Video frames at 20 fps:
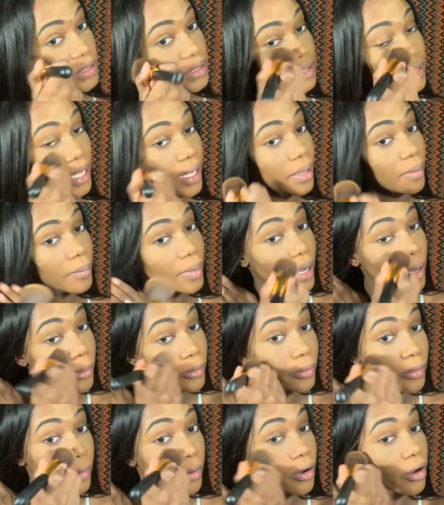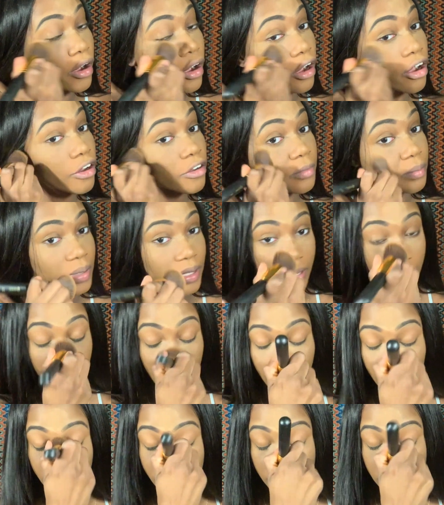second coat of oil
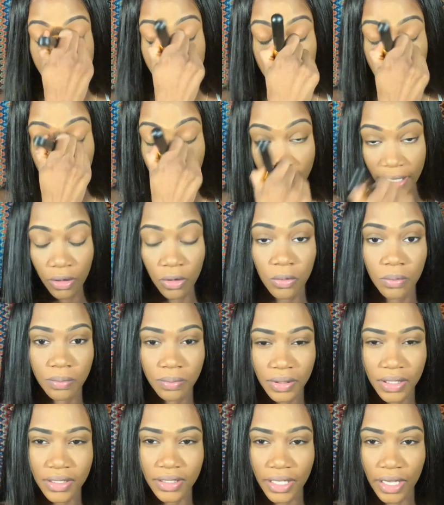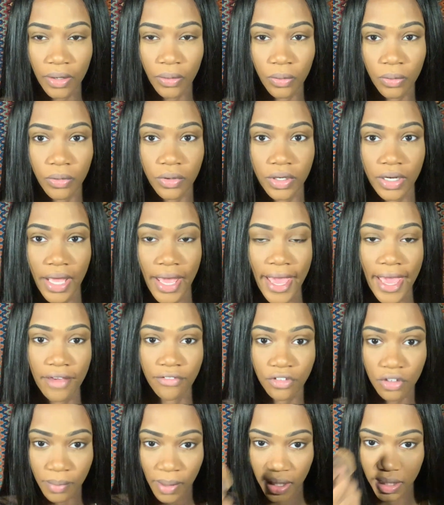because I don't put that on
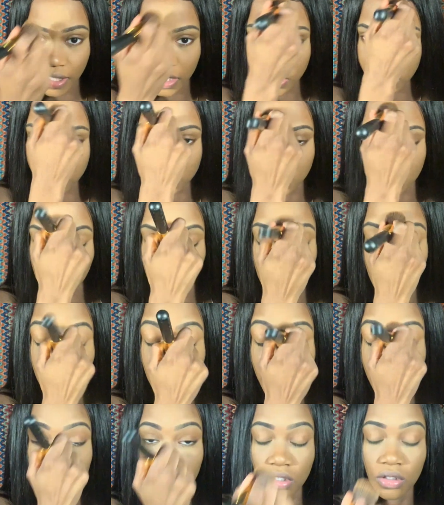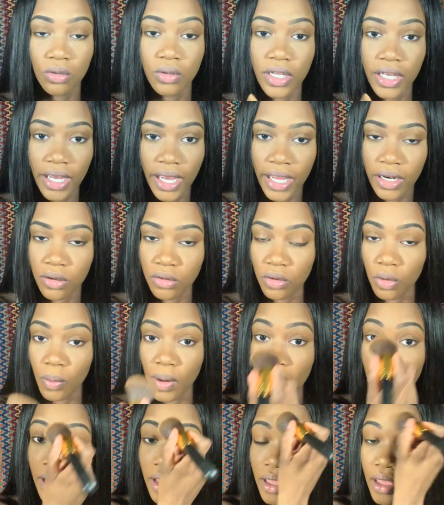after my lashes. Some people like to do that. I don't know
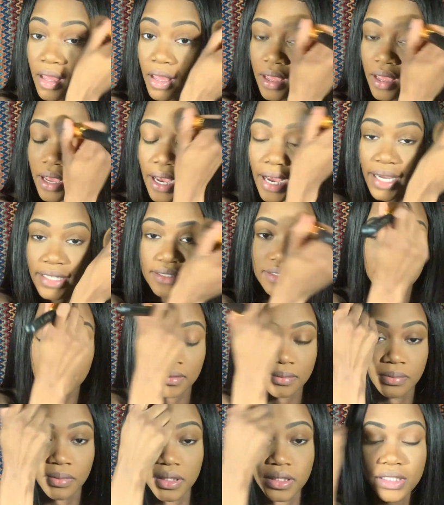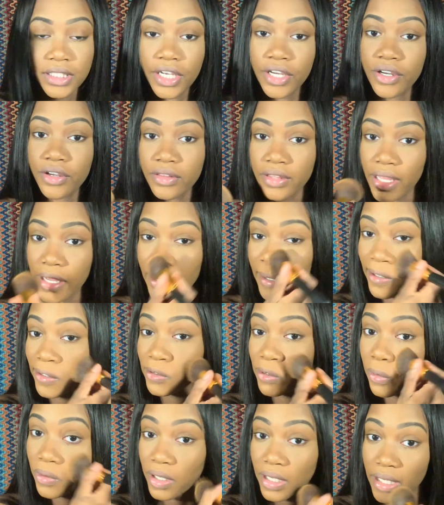why. I just be scared that it's
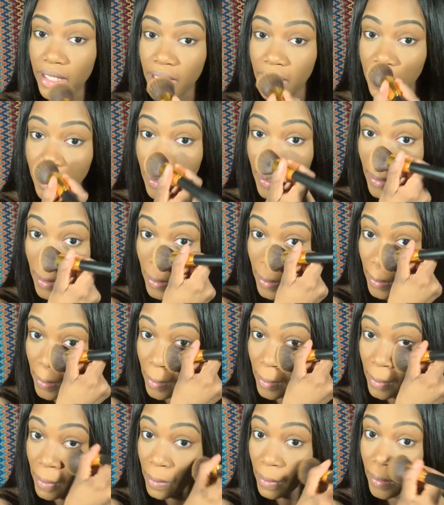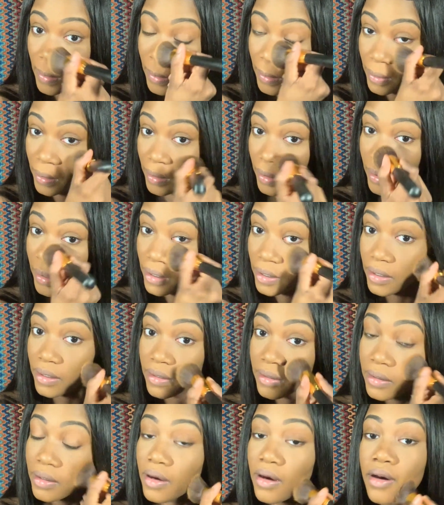gonna get
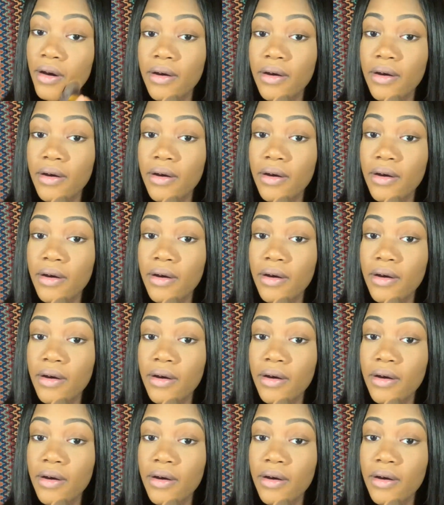and